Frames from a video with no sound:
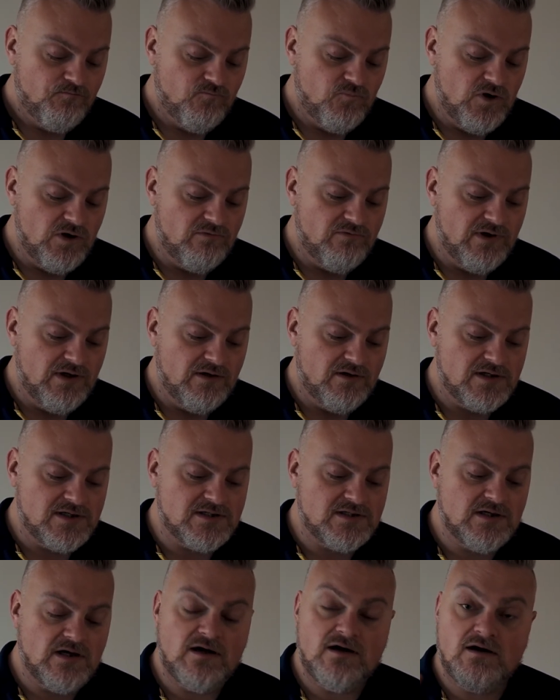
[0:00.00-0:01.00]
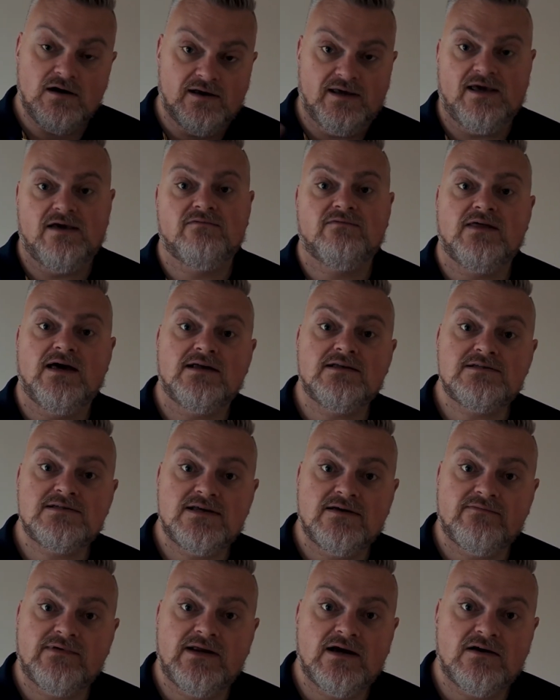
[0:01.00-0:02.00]
Really, really nice. I gave that
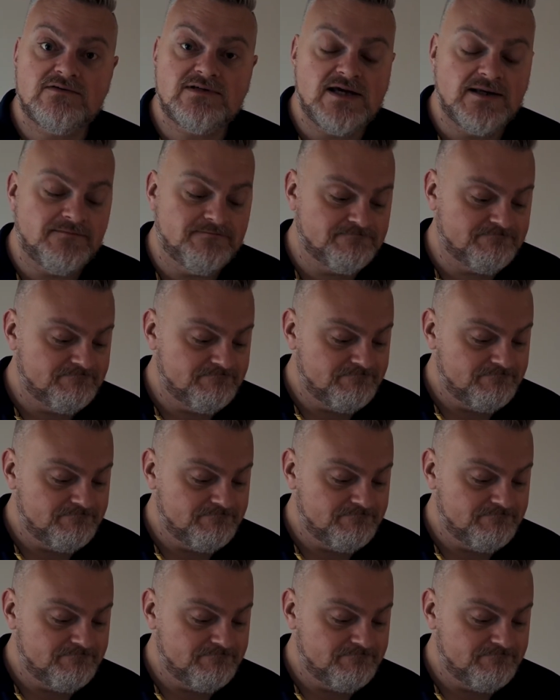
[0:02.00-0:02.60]
7 out of 10.